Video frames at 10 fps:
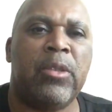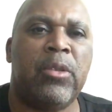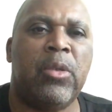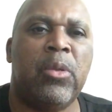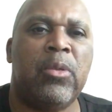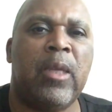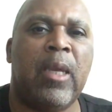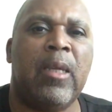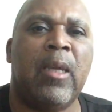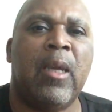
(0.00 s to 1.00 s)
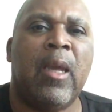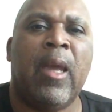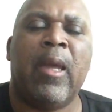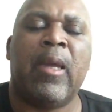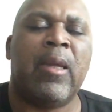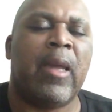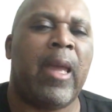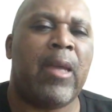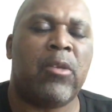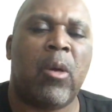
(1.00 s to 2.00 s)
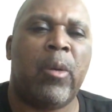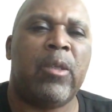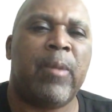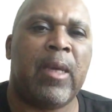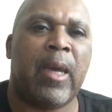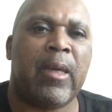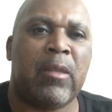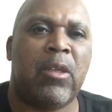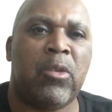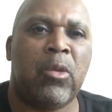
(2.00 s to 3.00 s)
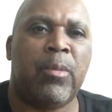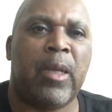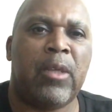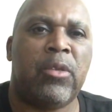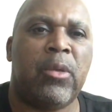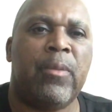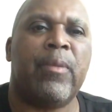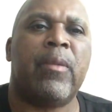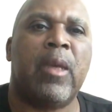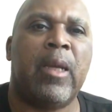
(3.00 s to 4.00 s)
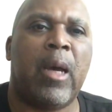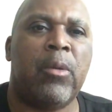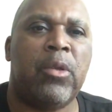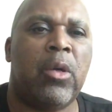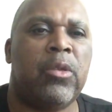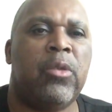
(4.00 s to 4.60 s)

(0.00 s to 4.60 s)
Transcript: Tuesday. As always, may God continue to bless you, and I will talk to you